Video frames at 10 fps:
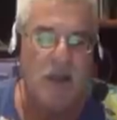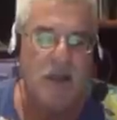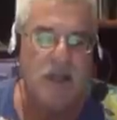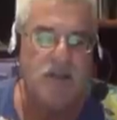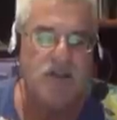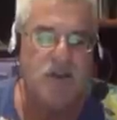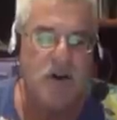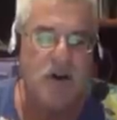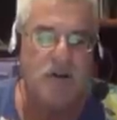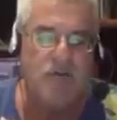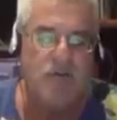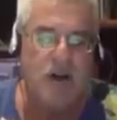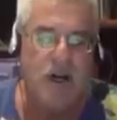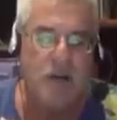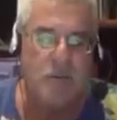that started
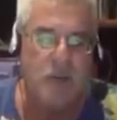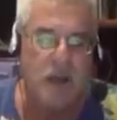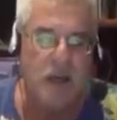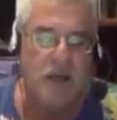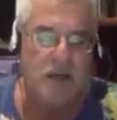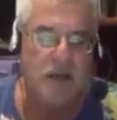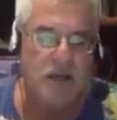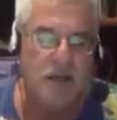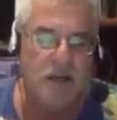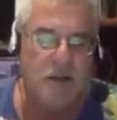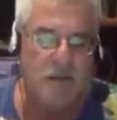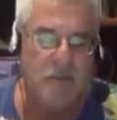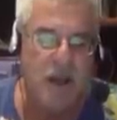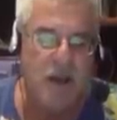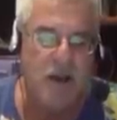freedom, and
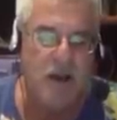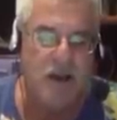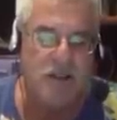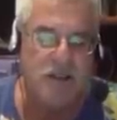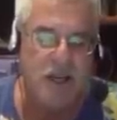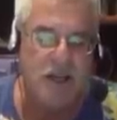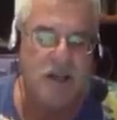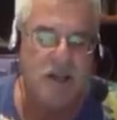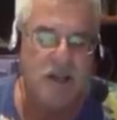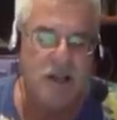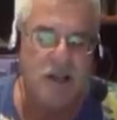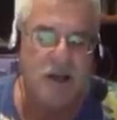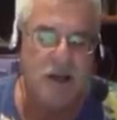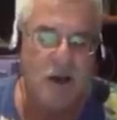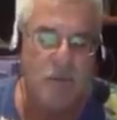my God, it's sad to think,
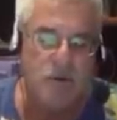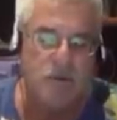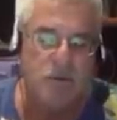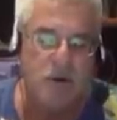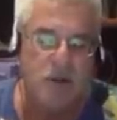I almost want